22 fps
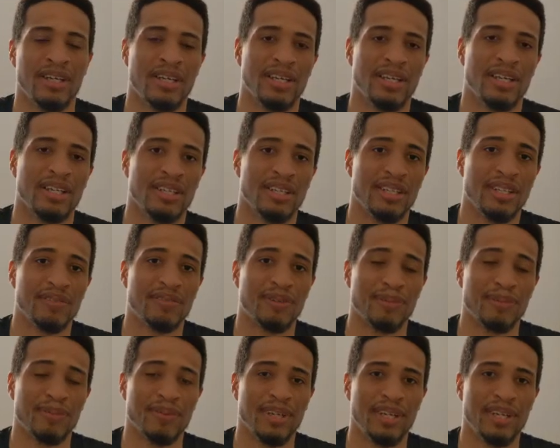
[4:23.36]
And then
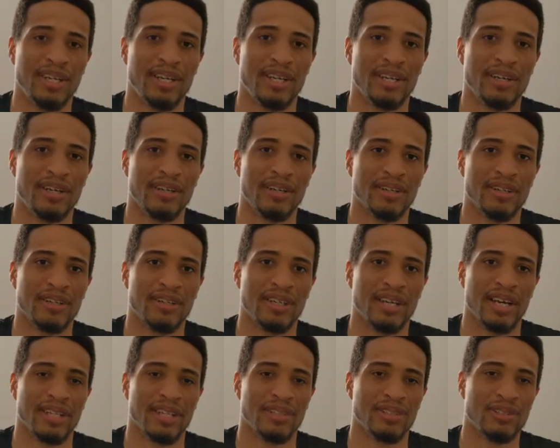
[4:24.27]
from there,
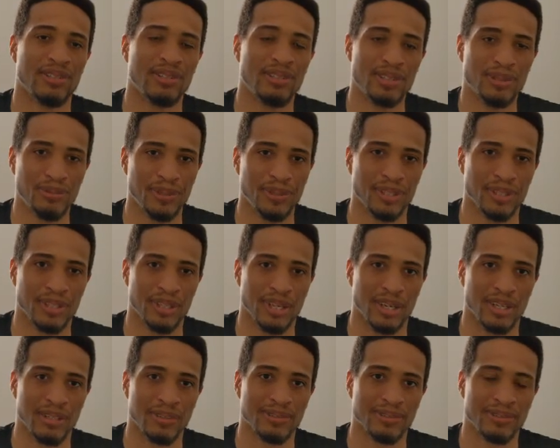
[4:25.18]
I took the wheel
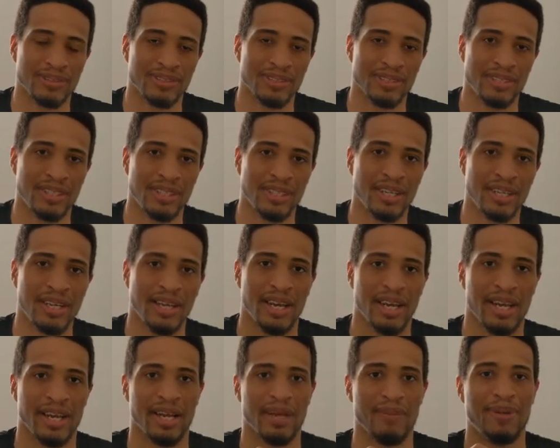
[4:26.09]
off
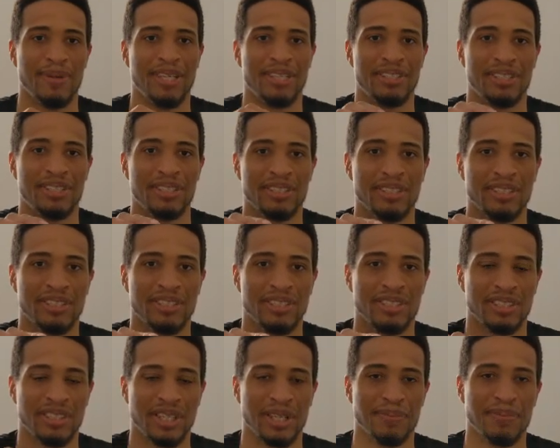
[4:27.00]
and I basically
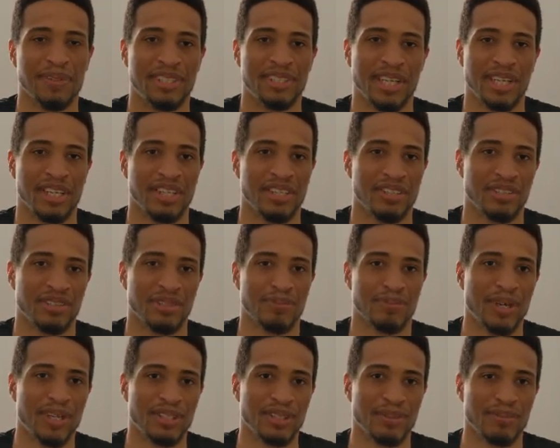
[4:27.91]
just imitated those
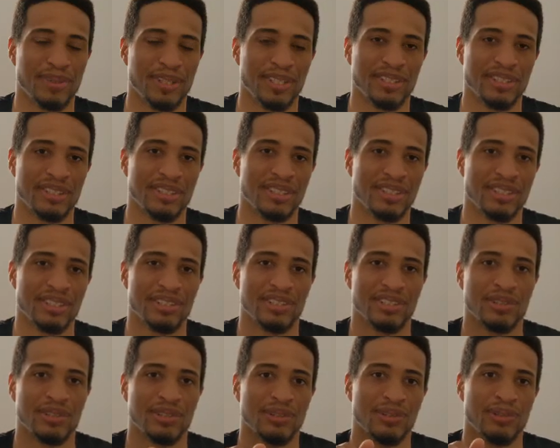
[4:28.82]
measurements.
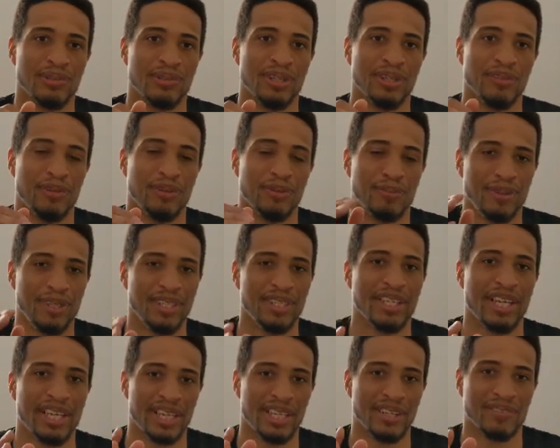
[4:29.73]
So it would be
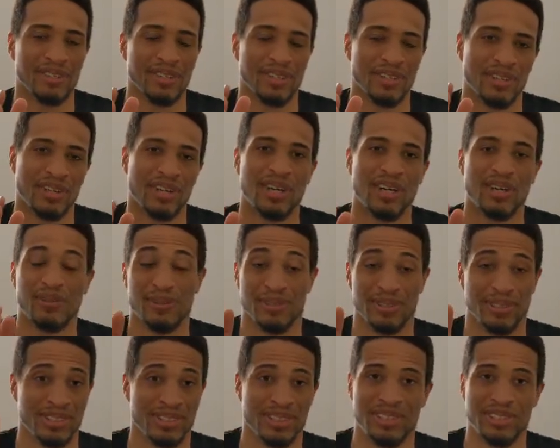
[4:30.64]
like if the car
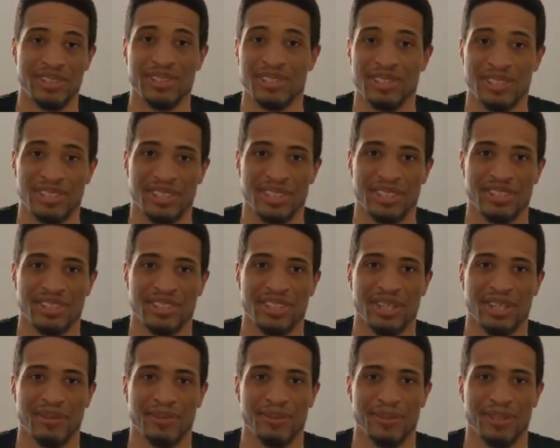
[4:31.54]
was still sitting on
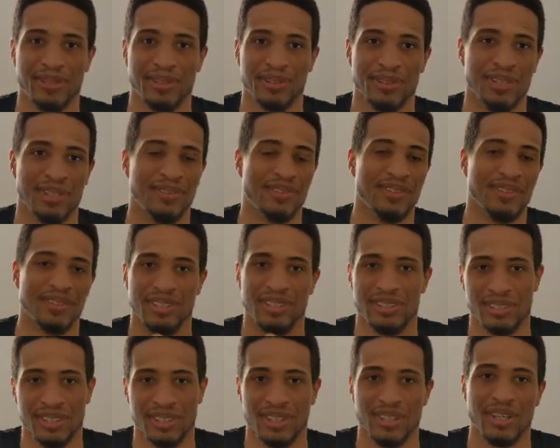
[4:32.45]
that wheel, even though
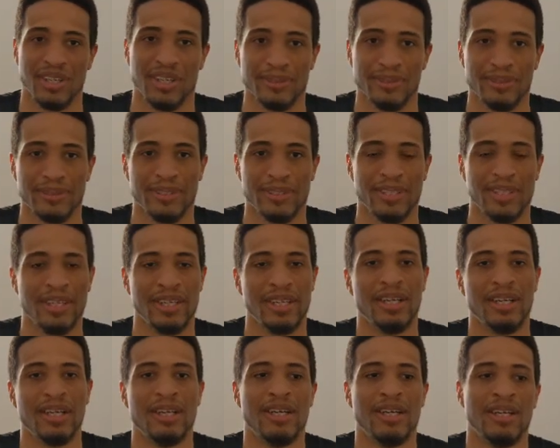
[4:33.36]
I took it off.
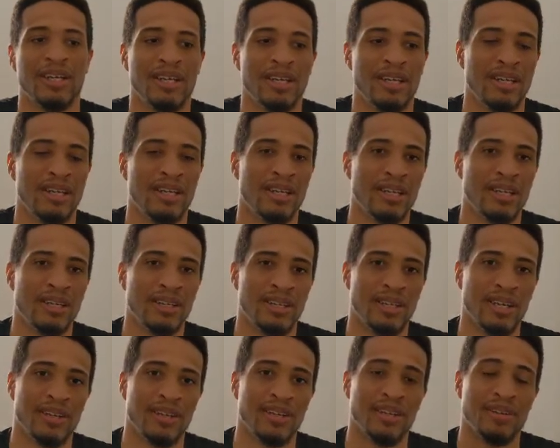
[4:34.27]

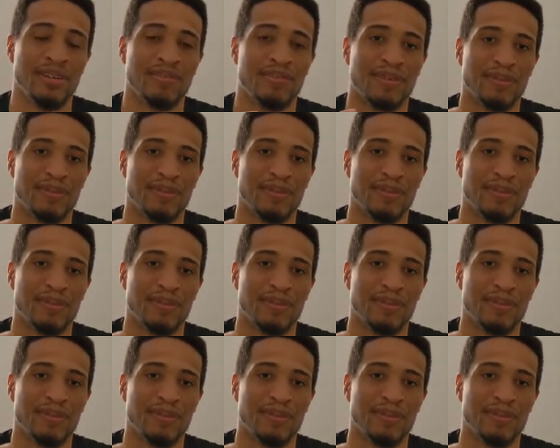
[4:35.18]
And then